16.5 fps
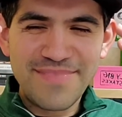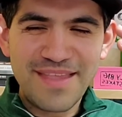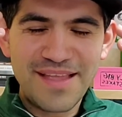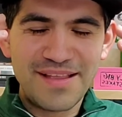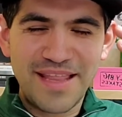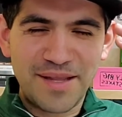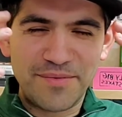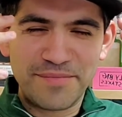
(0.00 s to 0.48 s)

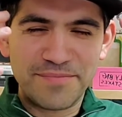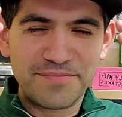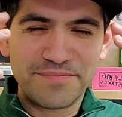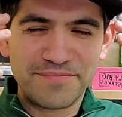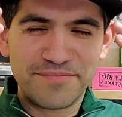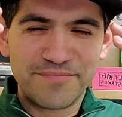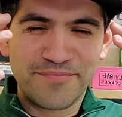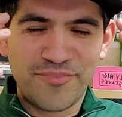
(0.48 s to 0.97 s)
like
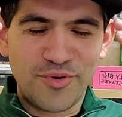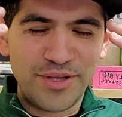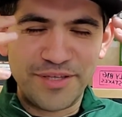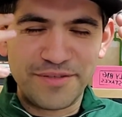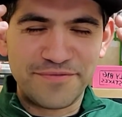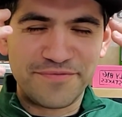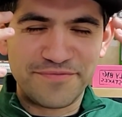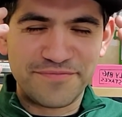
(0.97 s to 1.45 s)
full
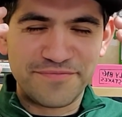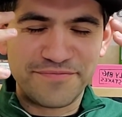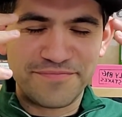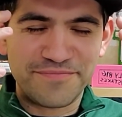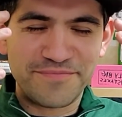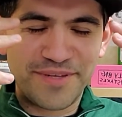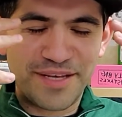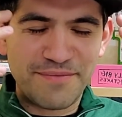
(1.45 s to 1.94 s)
of
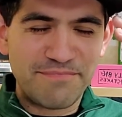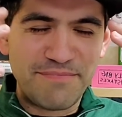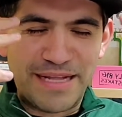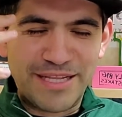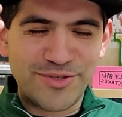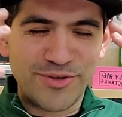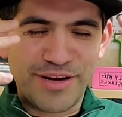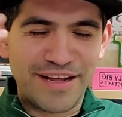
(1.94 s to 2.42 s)

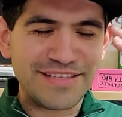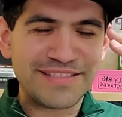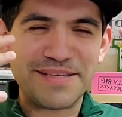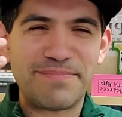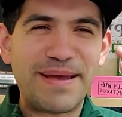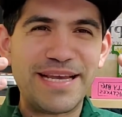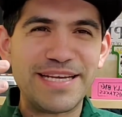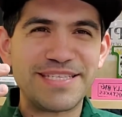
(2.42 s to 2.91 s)
mental
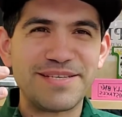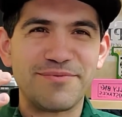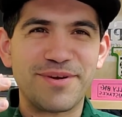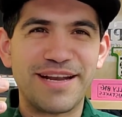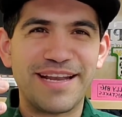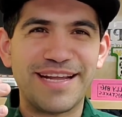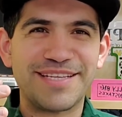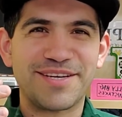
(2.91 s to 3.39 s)
constipation, what
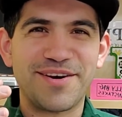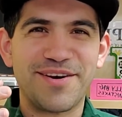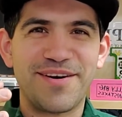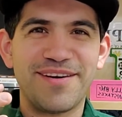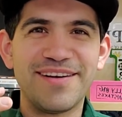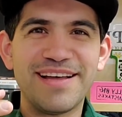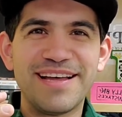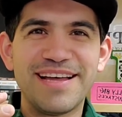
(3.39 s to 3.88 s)
I like to
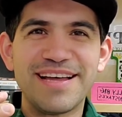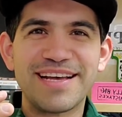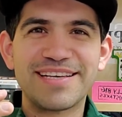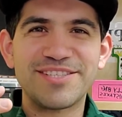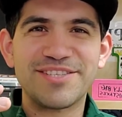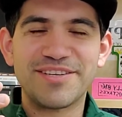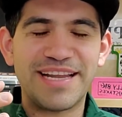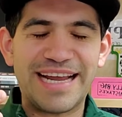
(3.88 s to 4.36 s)
call,
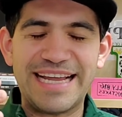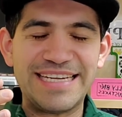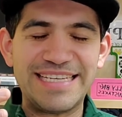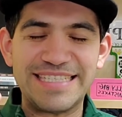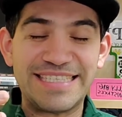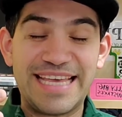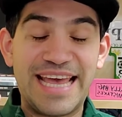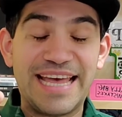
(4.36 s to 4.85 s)
because you're like, I
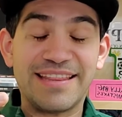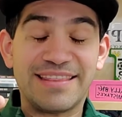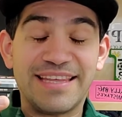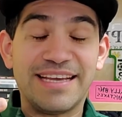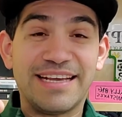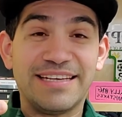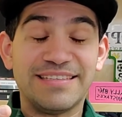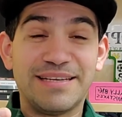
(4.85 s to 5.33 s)
just can't
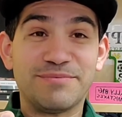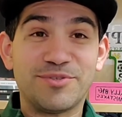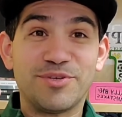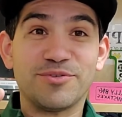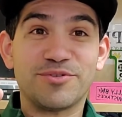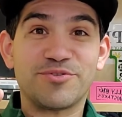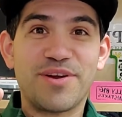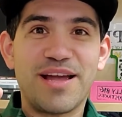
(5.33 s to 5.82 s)
think because I'm so
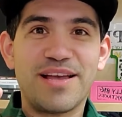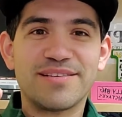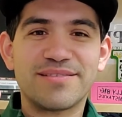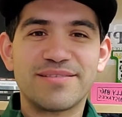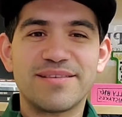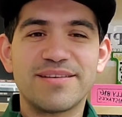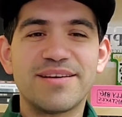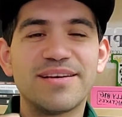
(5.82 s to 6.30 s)

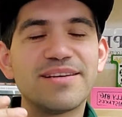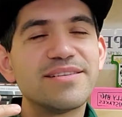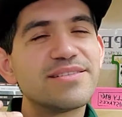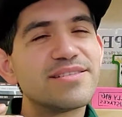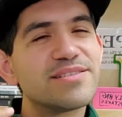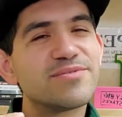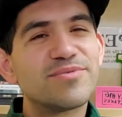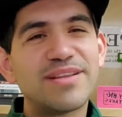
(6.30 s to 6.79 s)
stressed.
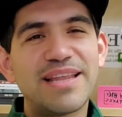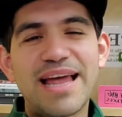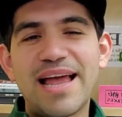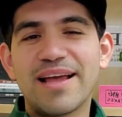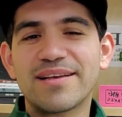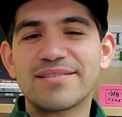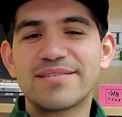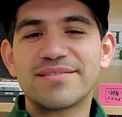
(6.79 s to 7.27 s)
Just
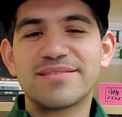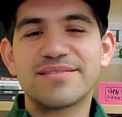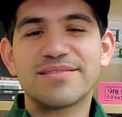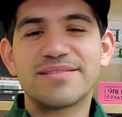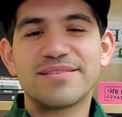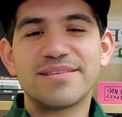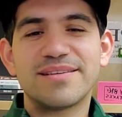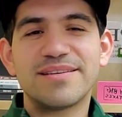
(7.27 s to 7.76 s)
relax,
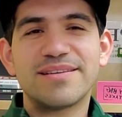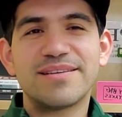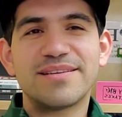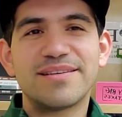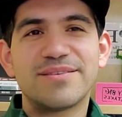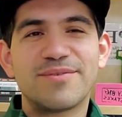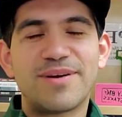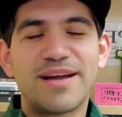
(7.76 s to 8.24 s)

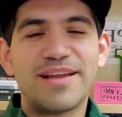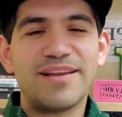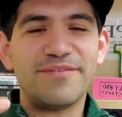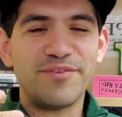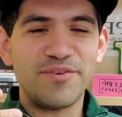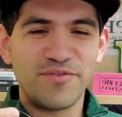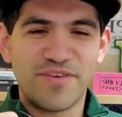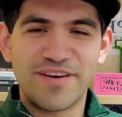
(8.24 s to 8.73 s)
right? If
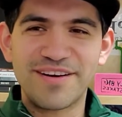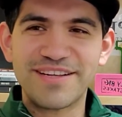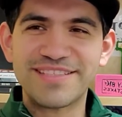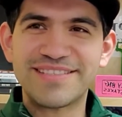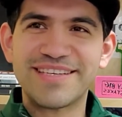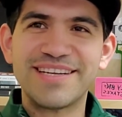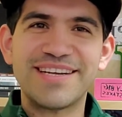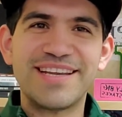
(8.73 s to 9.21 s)
you've already
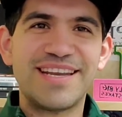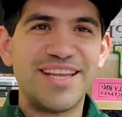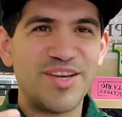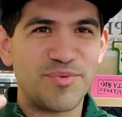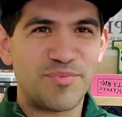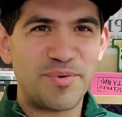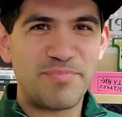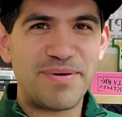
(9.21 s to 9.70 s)
studied it and you're
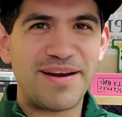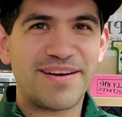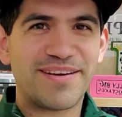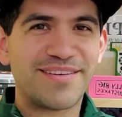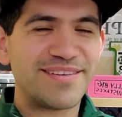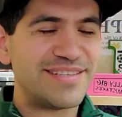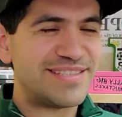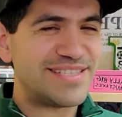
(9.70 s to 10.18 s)

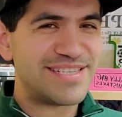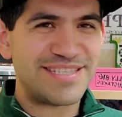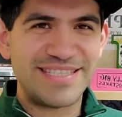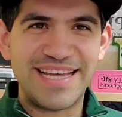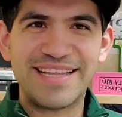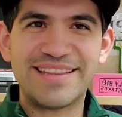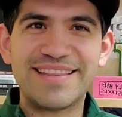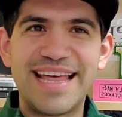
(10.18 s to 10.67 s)
prepared, just
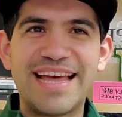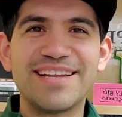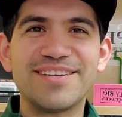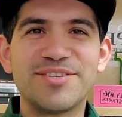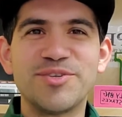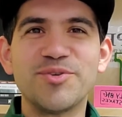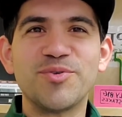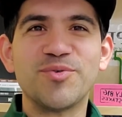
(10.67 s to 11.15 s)
let that
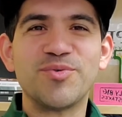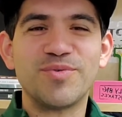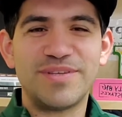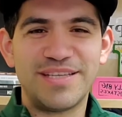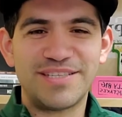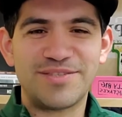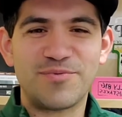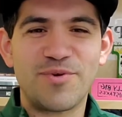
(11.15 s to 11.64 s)
do
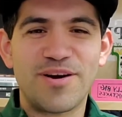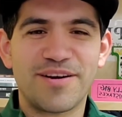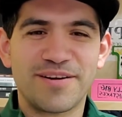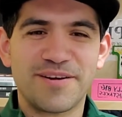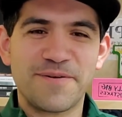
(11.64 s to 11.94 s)
its work.